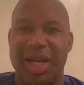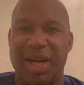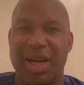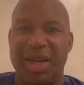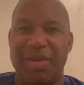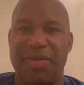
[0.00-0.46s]

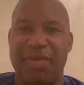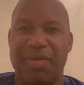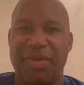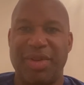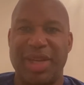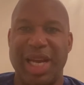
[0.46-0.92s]

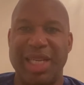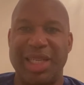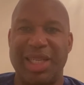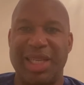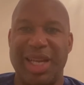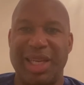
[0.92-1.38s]
I've
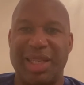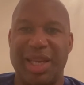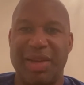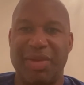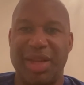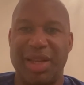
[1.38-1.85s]
changed that because
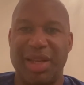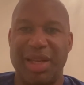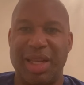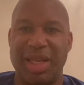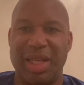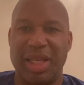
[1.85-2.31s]
I said
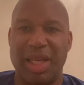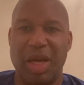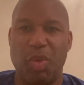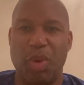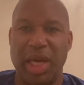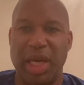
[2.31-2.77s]
there's
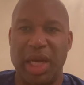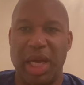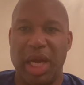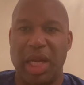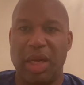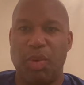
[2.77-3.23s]
no way
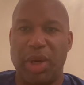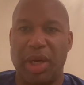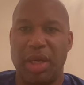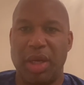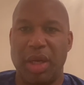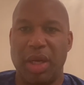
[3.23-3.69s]
that we're
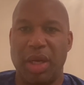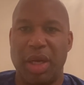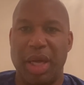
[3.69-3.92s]
going to